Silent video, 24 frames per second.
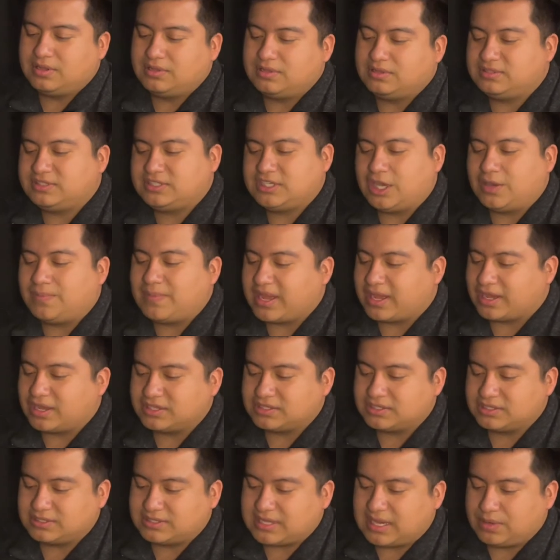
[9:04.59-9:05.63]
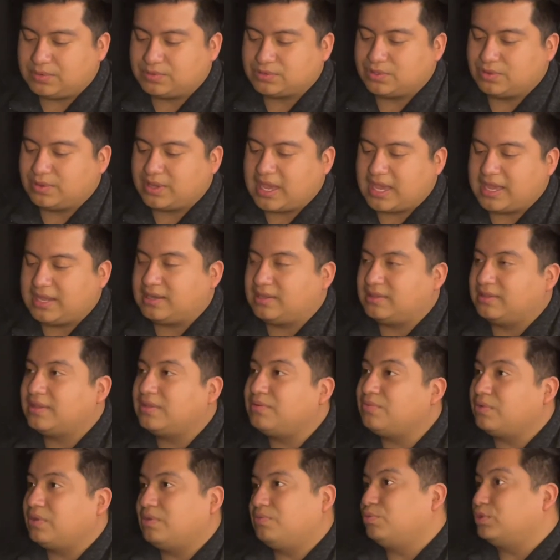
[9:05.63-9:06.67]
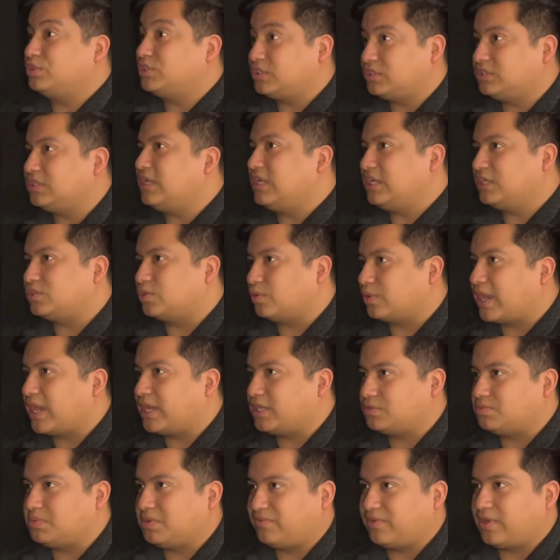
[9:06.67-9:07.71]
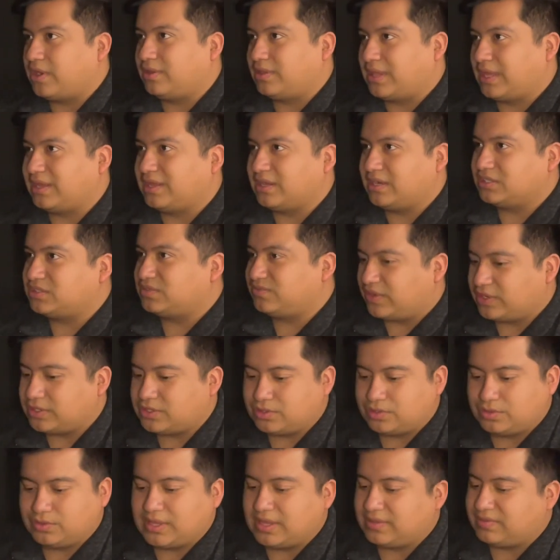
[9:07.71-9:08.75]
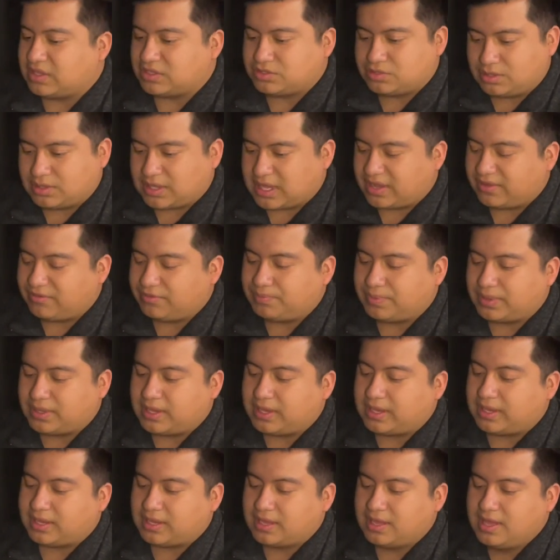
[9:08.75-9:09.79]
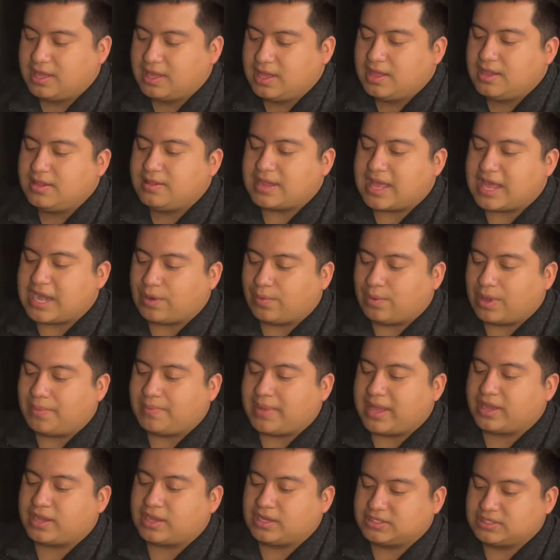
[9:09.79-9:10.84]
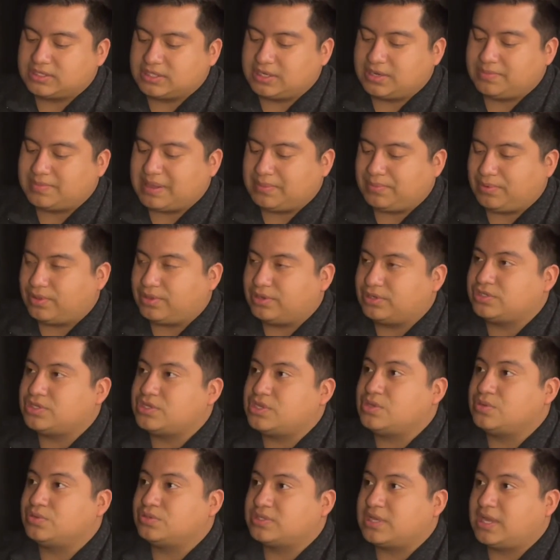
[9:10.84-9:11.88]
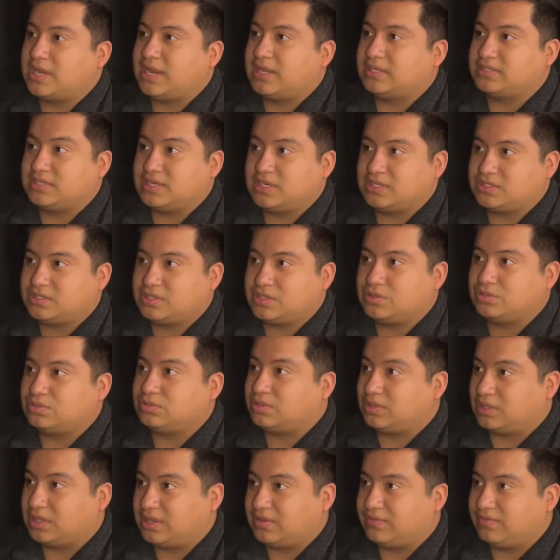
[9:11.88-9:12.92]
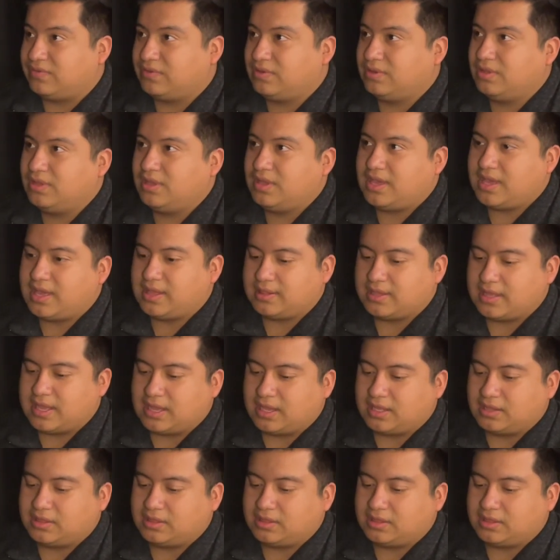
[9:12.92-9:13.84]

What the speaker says: tell my cousins that it was okay, and which it is okay, to be fair. Like, it is fair to do that. That's your life. But like, I didn't want my cousin and my brother to use that as an excuse to leave. And like,